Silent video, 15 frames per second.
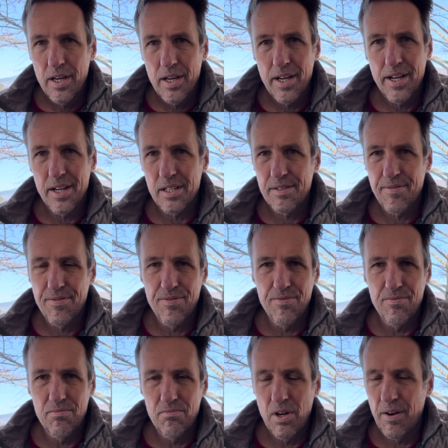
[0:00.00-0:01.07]
It is
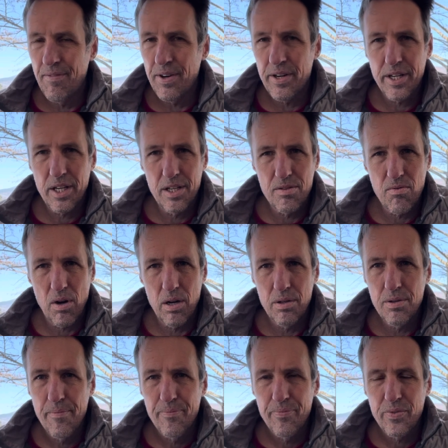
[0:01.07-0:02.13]
a very good road.
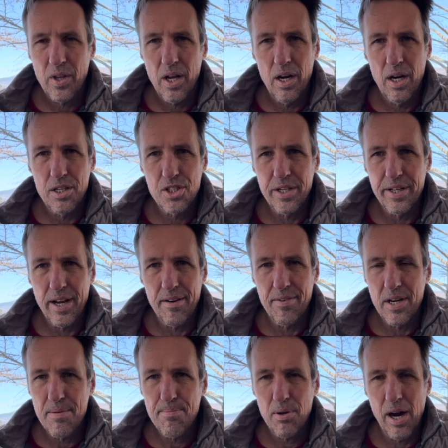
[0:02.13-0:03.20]
Shouldn't have
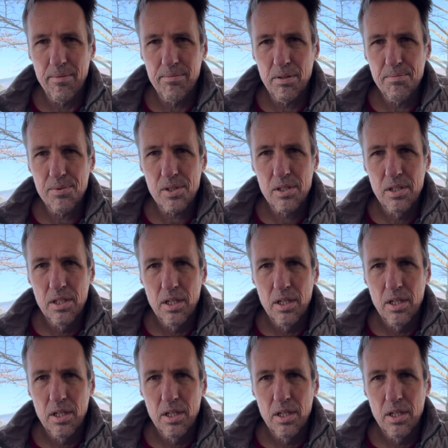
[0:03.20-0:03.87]
any problems.